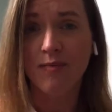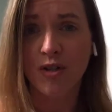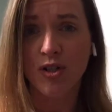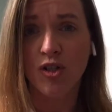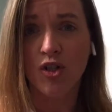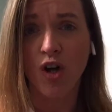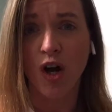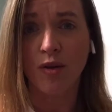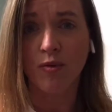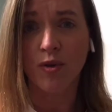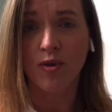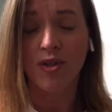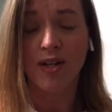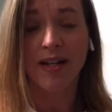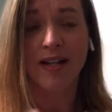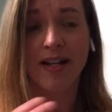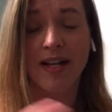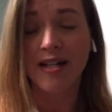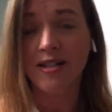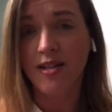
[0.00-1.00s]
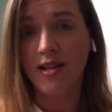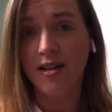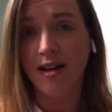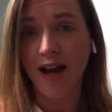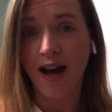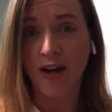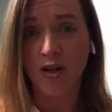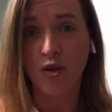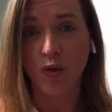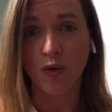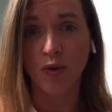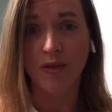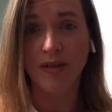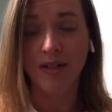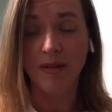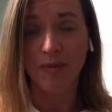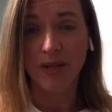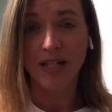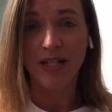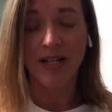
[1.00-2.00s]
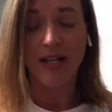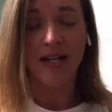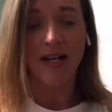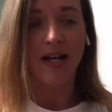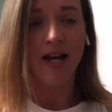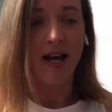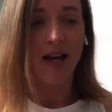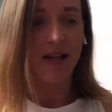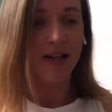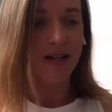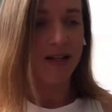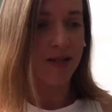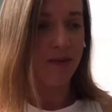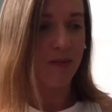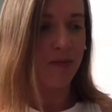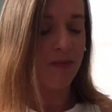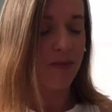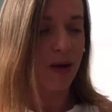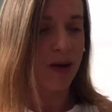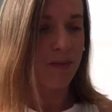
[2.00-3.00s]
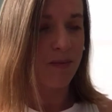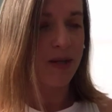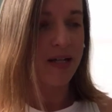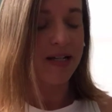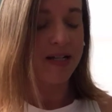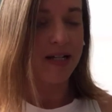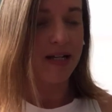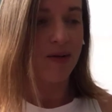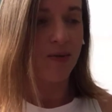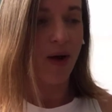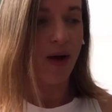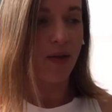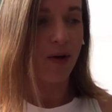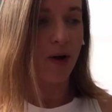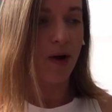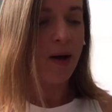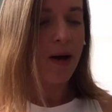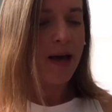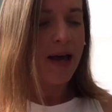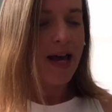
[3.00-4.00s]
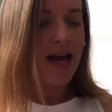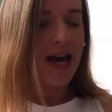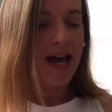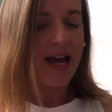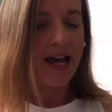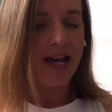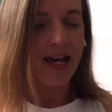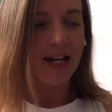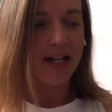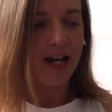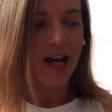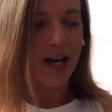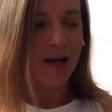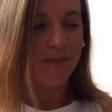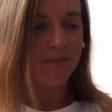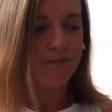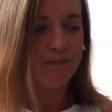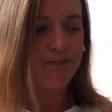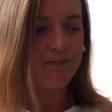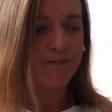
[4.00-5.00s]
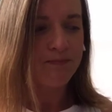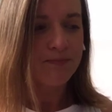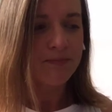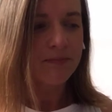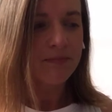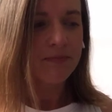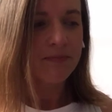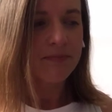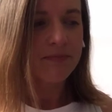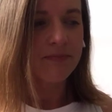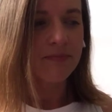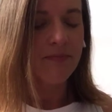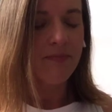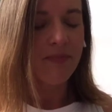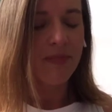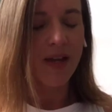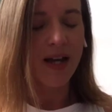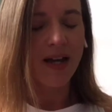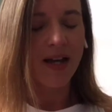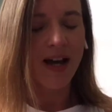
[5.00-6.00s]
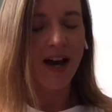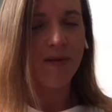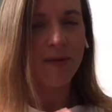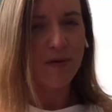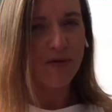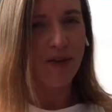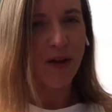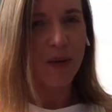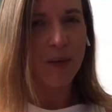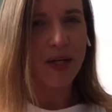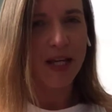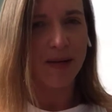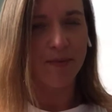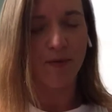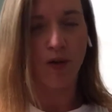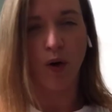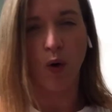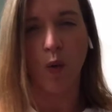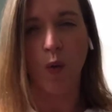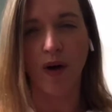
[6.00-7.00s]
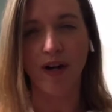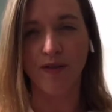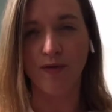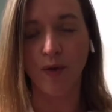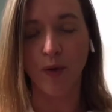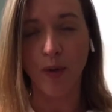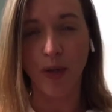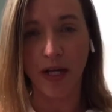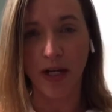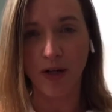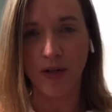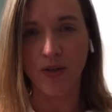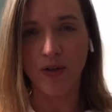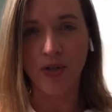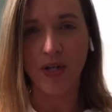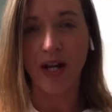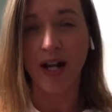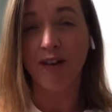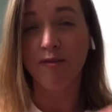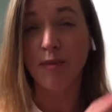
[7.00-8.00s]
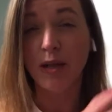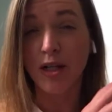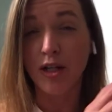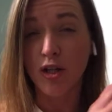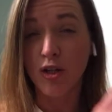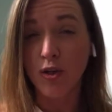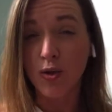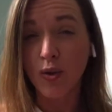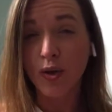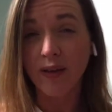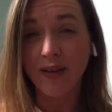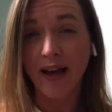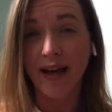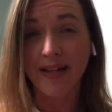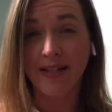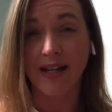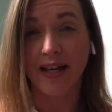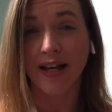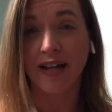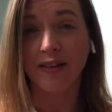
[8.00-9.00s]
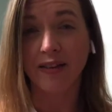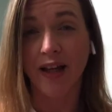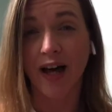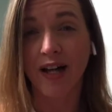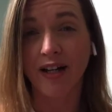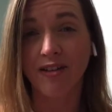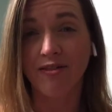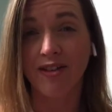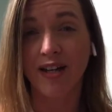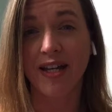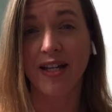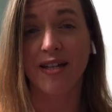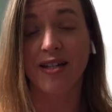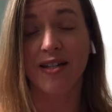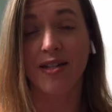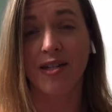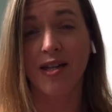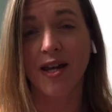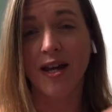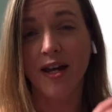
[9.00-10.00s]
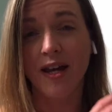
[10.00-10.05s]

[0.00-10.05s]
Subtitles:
John Rosen, he's an actual DPT, he's a PT rather, and I've been following him for quite a few years, and I've been utilizing a lot of his,